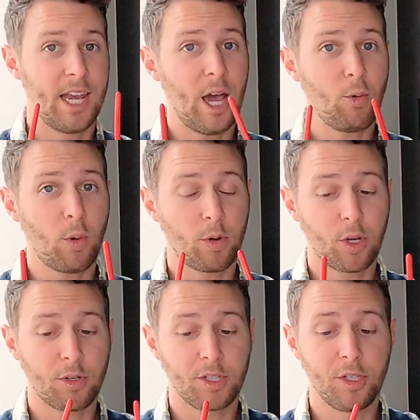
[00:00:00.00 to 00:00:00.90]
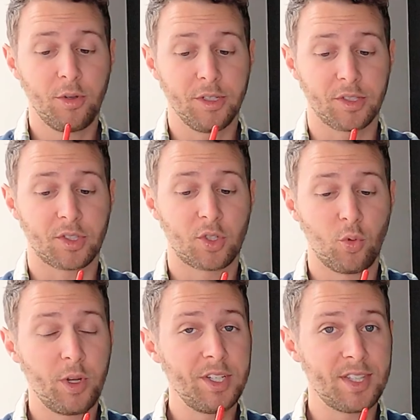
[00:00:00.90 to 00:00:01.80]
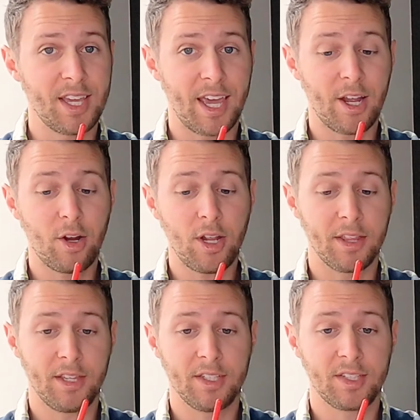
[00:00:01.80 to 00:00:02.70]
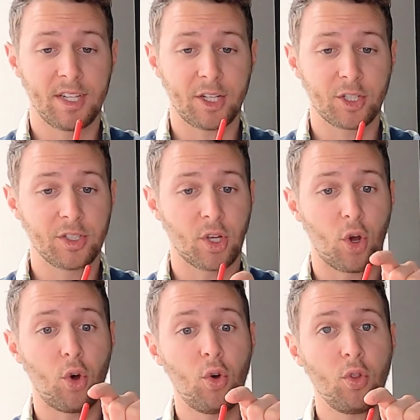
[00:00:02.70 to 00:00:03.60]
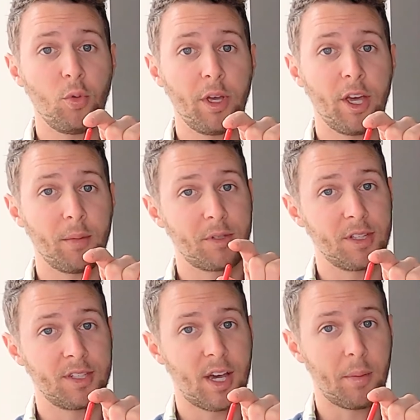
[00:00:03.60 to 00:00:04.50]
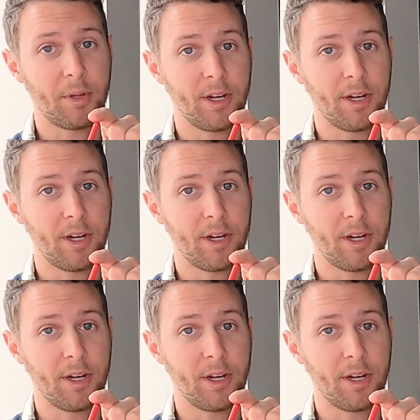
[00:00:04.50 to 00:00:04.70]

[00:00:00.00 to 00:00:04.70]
Now what we're going to do is squeeze the air in these sections all the way up to the top